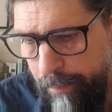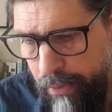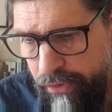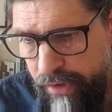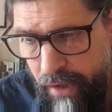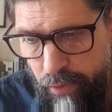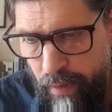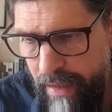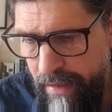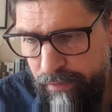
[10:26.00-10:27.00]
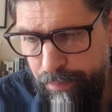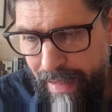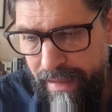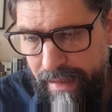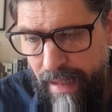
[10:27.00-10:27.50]
Pluto is
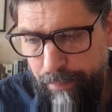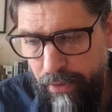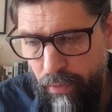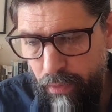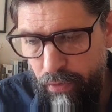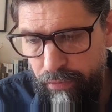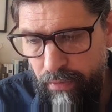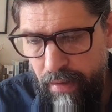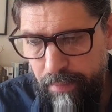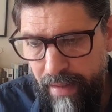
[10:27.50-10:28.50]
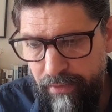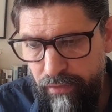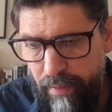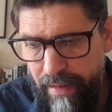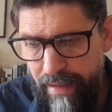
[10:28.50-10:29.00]
back in Capricorn about
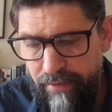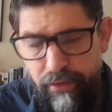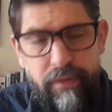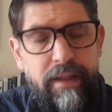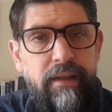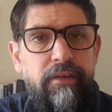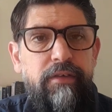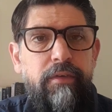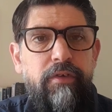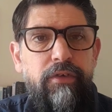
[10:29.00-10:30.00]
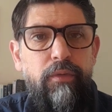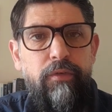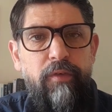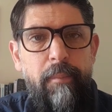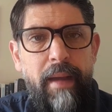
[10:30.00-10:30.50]
28 degrees, where it sort
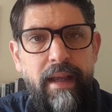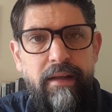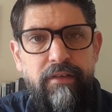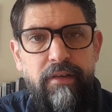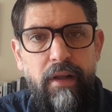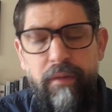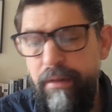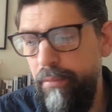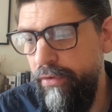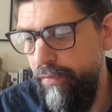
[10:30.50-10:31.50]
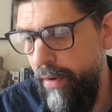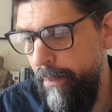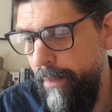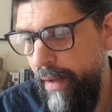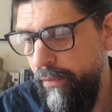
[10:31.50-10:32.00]
of remains slowly moving
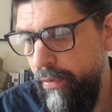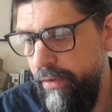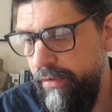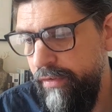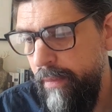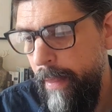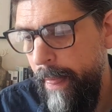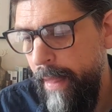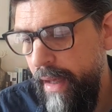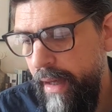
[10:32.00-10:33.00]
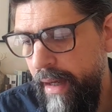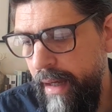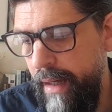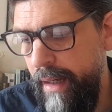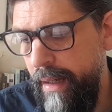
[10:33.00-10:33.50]
backwards.
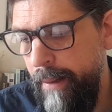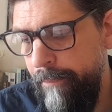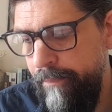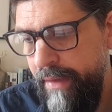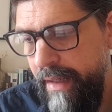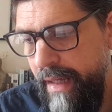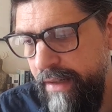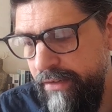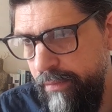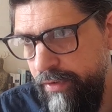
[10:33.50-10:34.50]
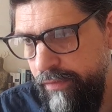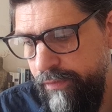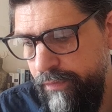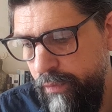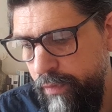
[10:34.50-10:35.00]
In terms of,
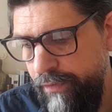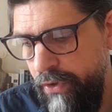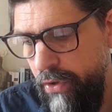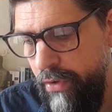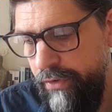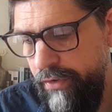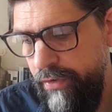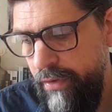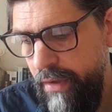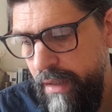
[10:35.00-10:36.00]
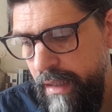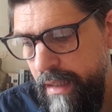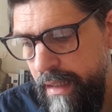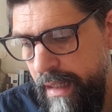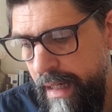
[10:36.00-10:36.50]
we've got
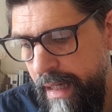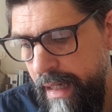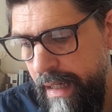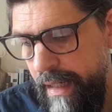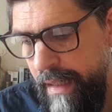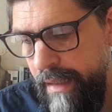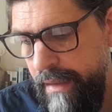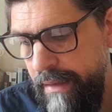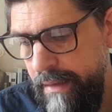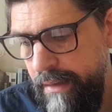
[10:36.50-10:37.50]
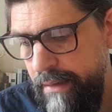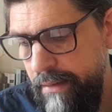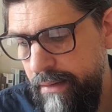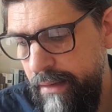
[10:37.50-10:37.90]
a